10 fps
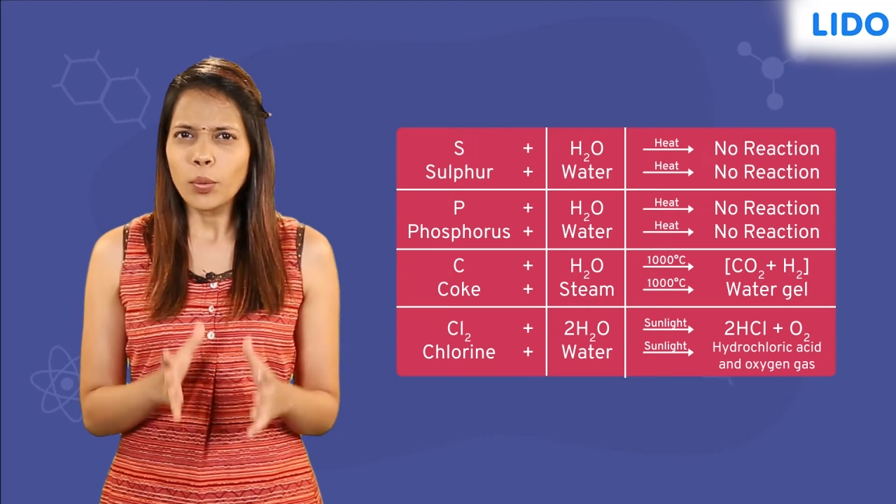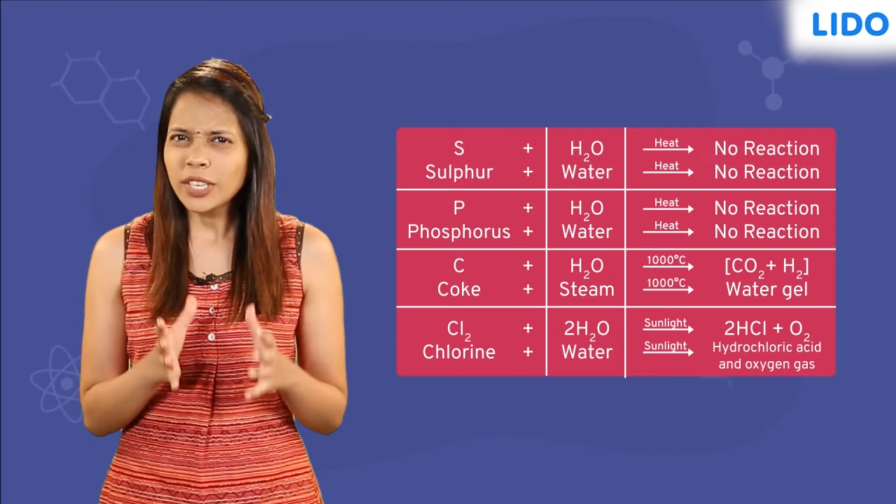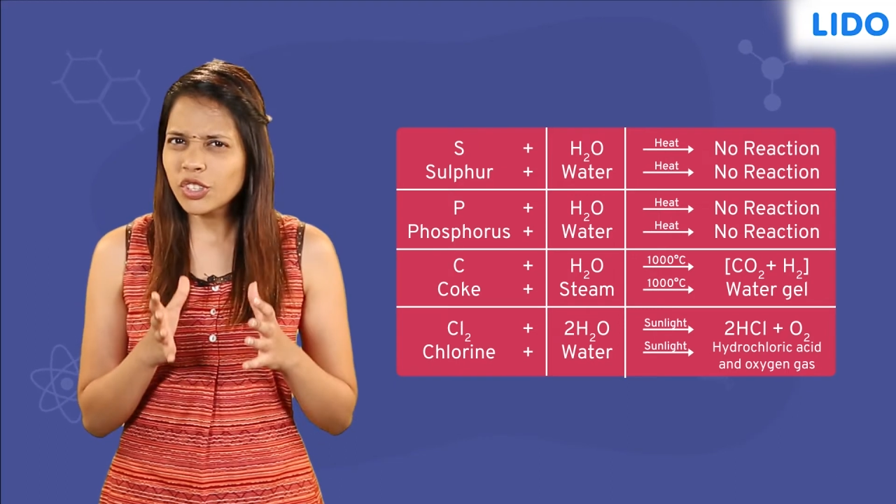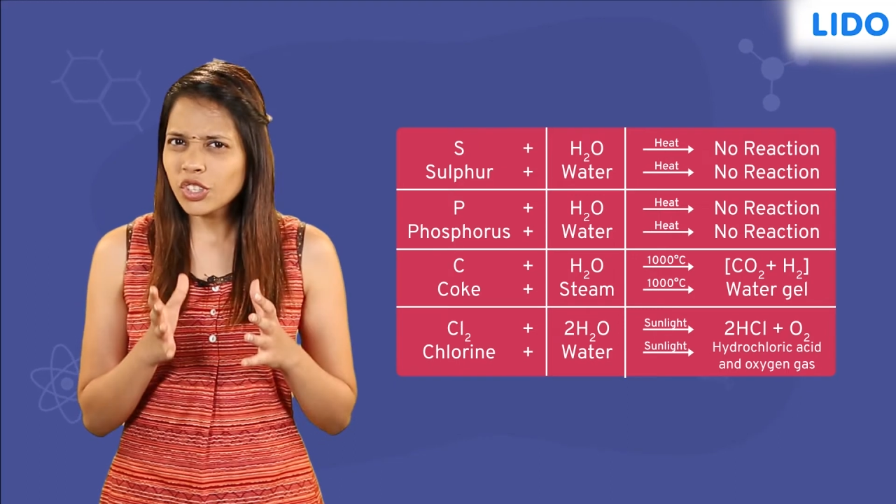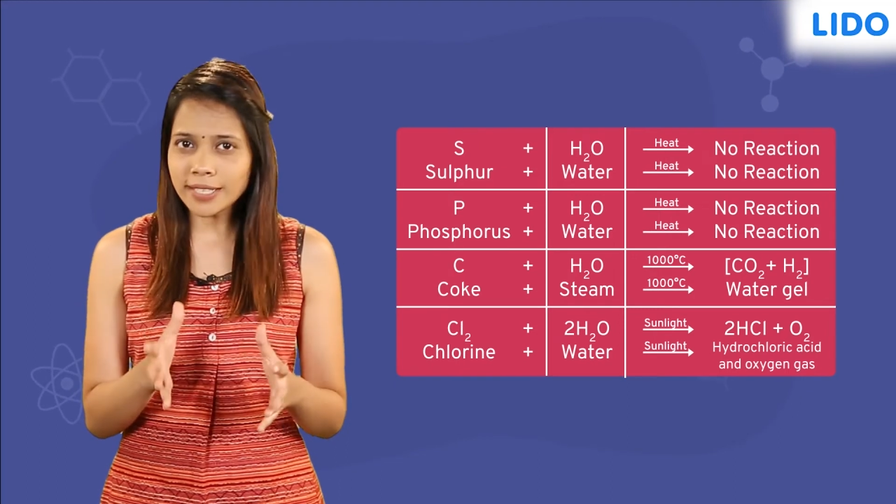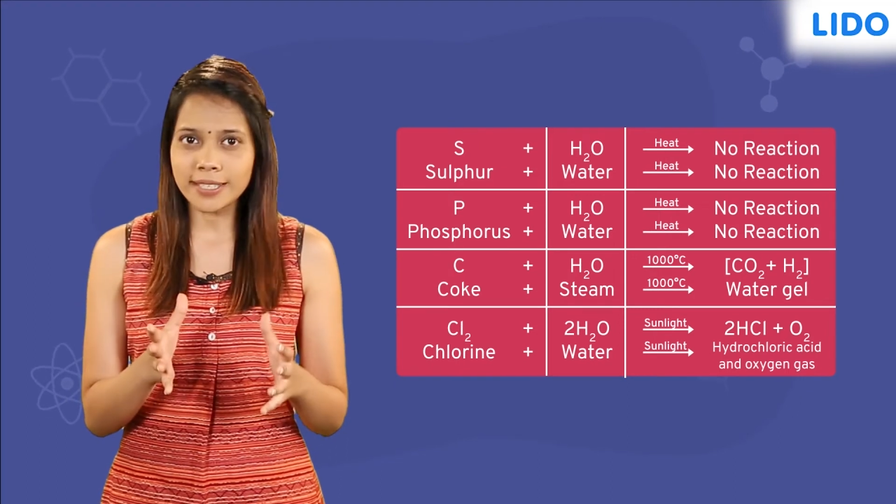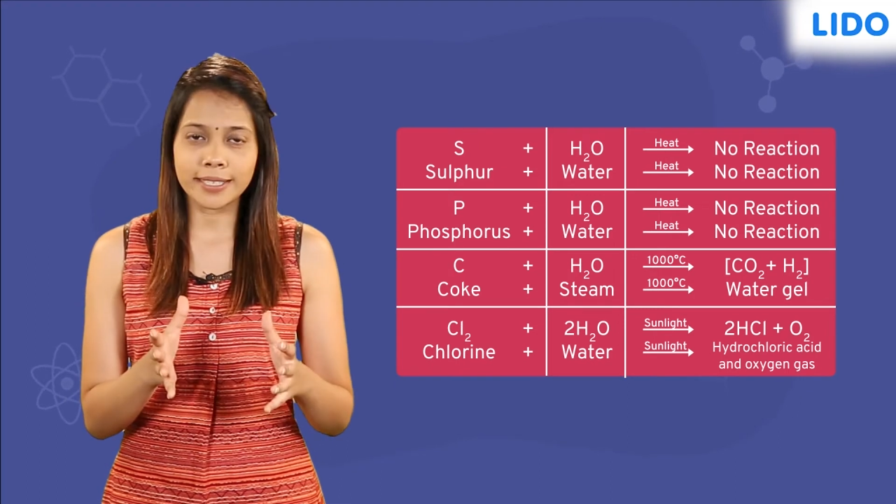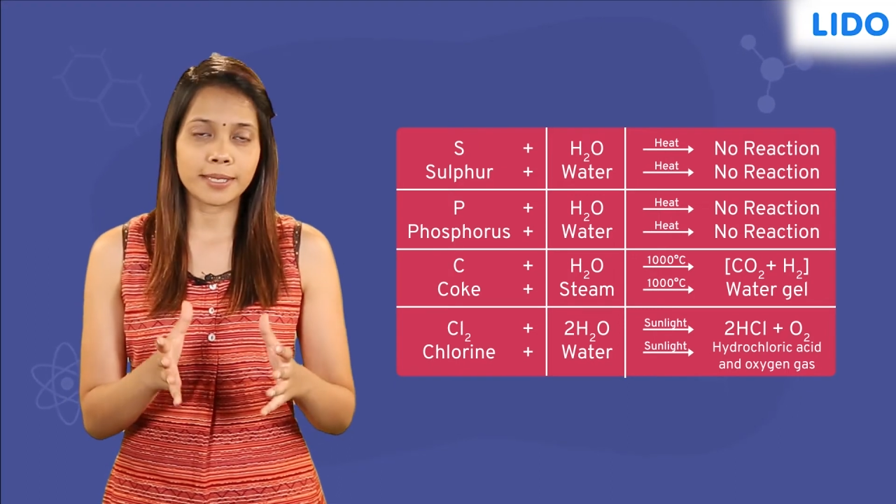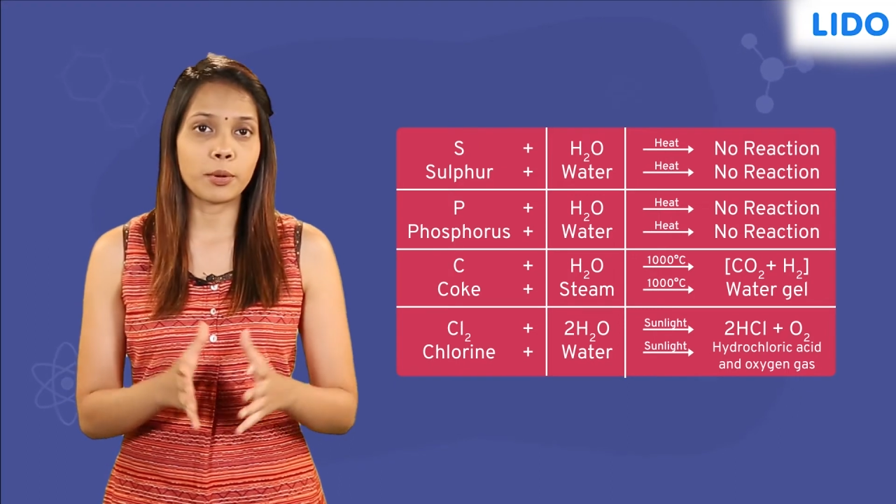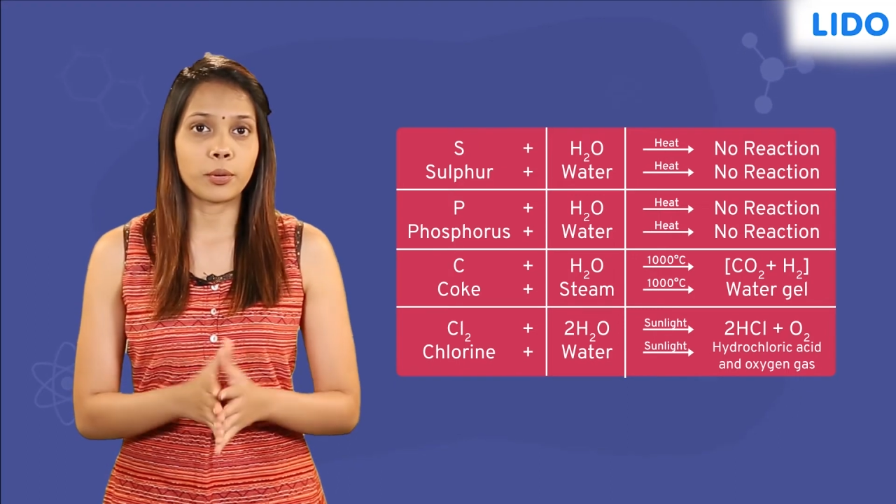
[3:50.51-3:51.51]
we just
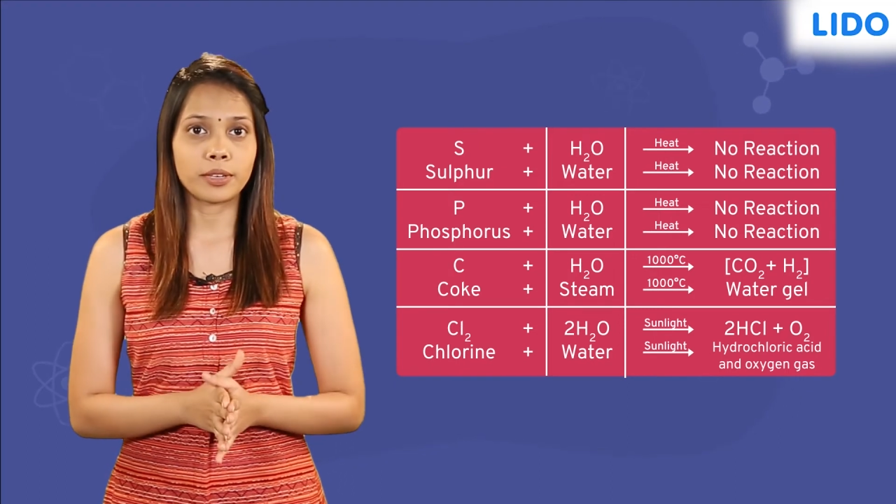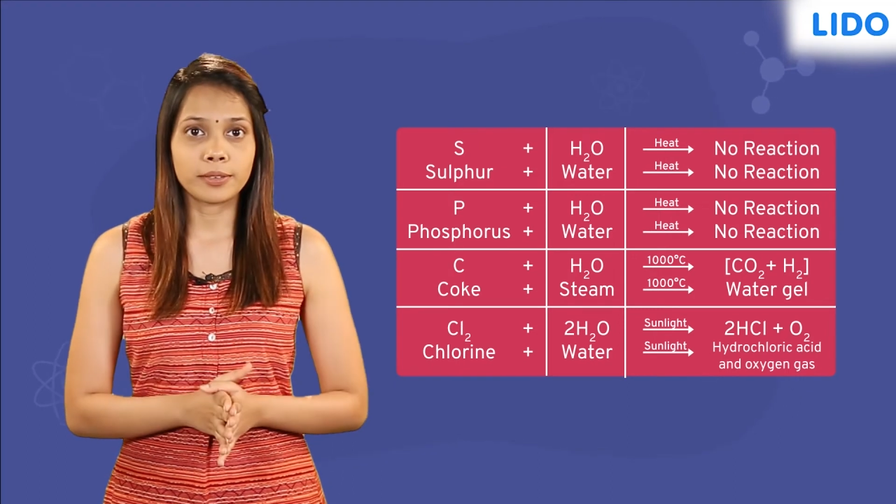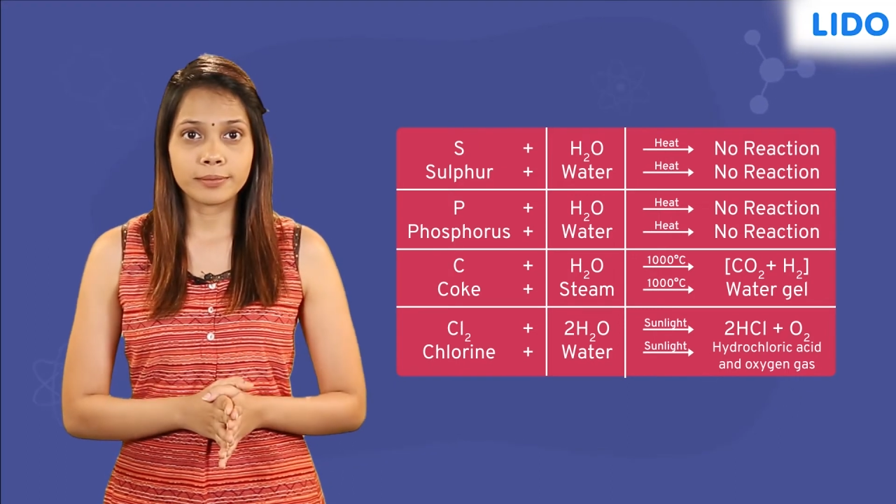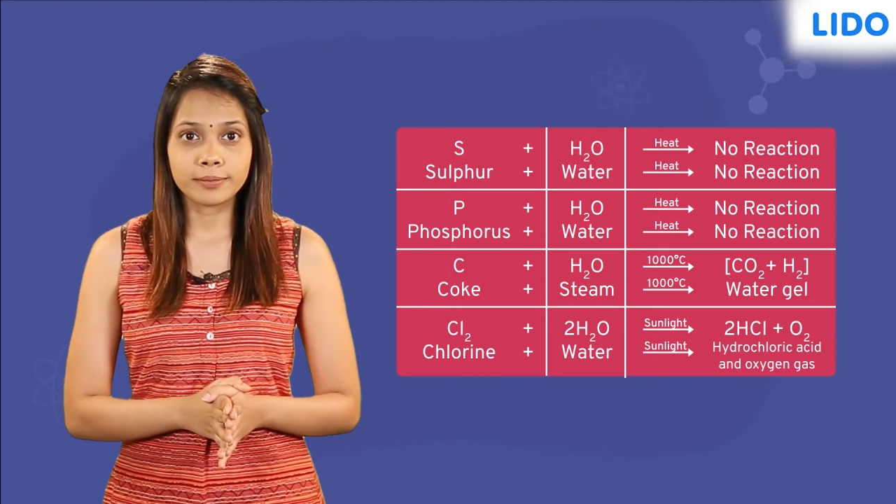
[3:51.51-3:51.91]
explored.